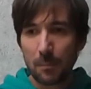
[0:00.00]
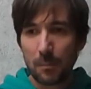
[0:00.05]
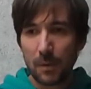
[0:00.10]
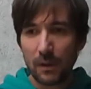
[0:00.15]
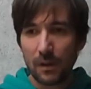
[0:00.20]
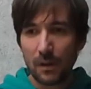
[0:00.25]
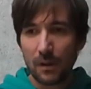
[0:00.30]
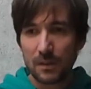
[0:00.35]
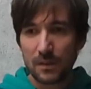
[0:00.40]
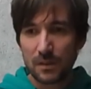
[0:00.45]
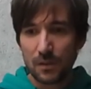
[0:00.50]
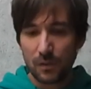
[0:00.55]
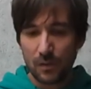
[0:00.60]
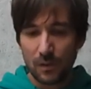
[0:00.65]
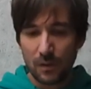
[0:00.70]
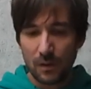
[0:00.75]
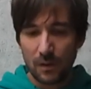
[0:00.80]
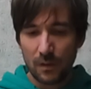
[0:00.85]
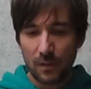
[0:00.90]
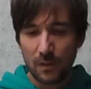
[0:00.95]
but also
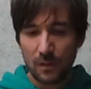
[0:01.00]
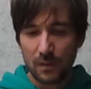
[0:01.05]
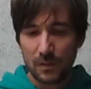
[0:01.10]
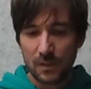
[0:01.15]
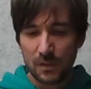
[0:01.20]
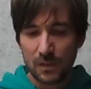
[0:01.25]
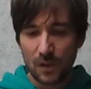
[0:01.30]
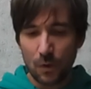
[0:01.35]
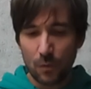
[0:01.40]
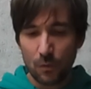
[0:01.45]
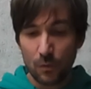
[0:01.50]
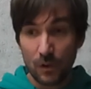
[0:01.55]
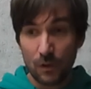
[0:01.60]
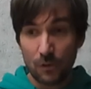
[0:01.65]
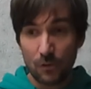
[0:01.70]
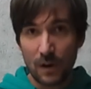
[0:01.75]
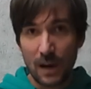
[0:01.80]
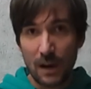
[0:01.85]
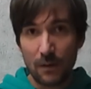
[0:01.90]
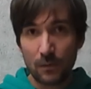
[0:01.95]
the zone
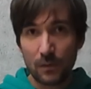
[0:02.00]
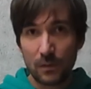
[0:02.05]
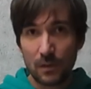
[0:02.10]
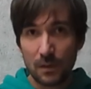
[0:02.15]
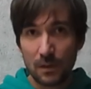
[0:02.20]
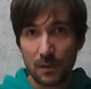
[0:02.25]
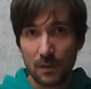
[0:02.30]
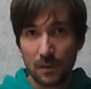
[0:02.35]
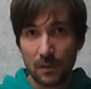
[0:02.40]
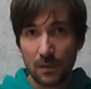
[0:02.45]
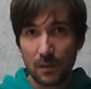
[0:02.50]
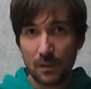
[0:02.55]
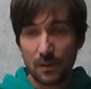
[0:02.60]
around the